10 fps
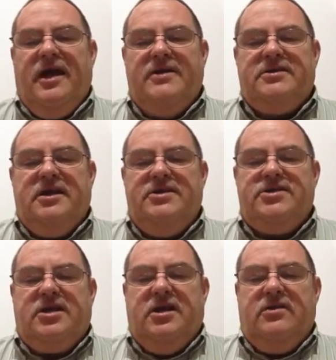As an
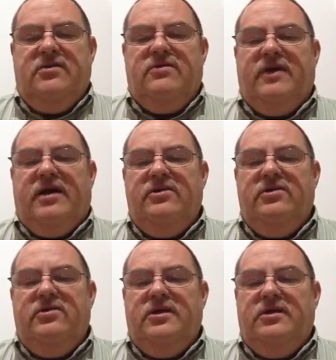educator, the
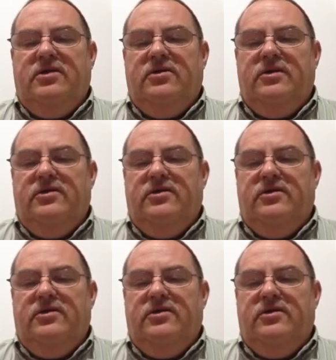value in knowing